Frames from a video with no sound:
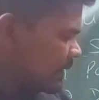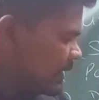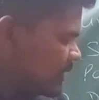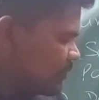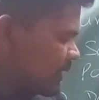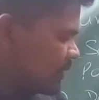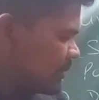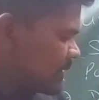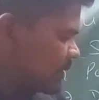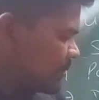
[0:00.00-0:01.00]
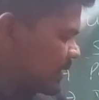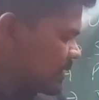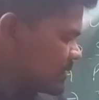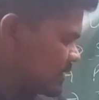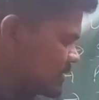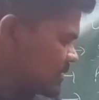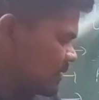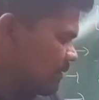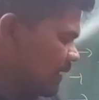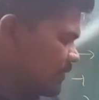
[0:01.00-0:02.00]
divide by the
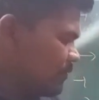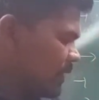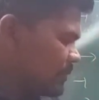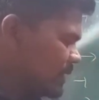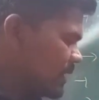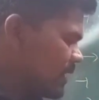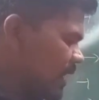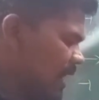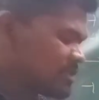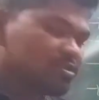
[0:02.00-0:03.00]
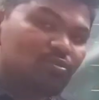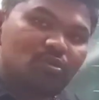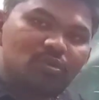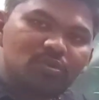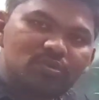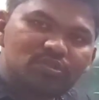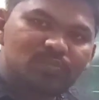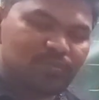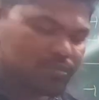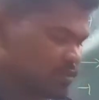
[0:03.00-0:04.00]
meiosis and form the
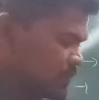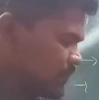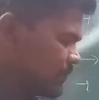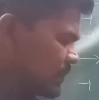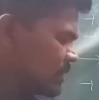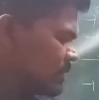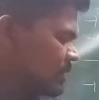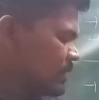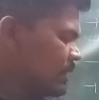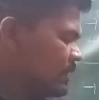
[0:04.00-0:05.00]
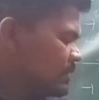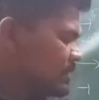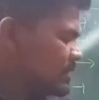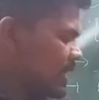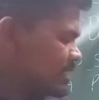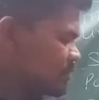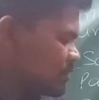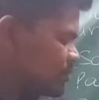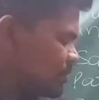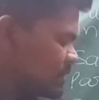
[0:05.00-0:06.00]
ascospores. These
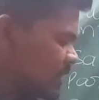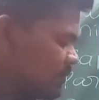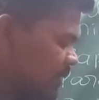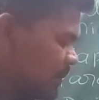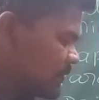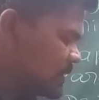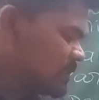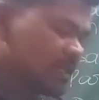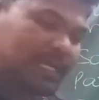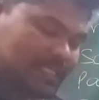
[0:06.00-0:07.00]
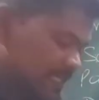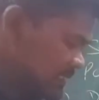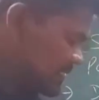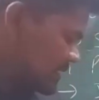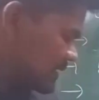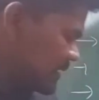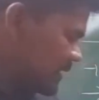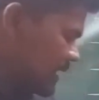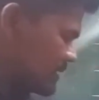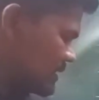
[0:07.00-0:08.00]
ascospores are found within the ascus.
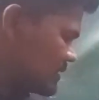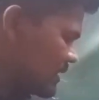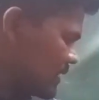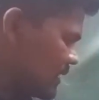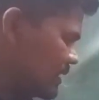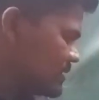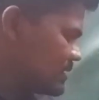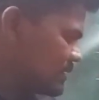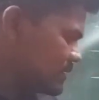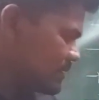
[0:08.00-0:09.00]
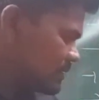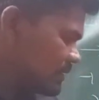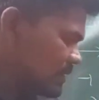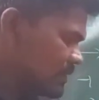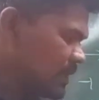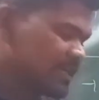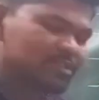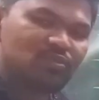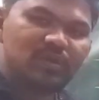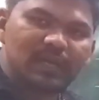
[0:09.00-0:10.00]
That ascus are arranged in the
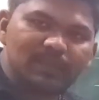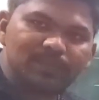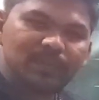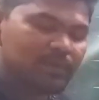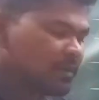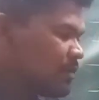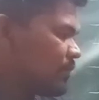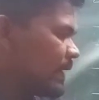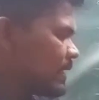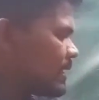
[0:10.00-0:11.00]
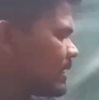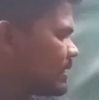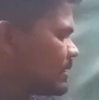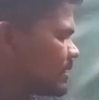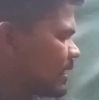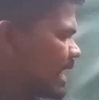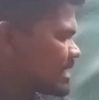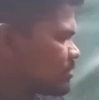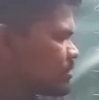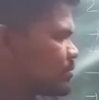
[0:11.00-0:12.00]
ascocarp. Finally
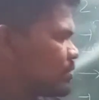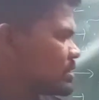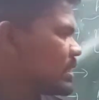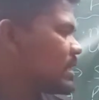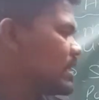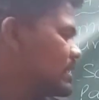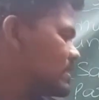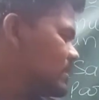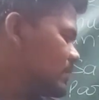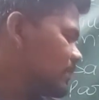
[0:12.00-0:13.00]
ascospores are released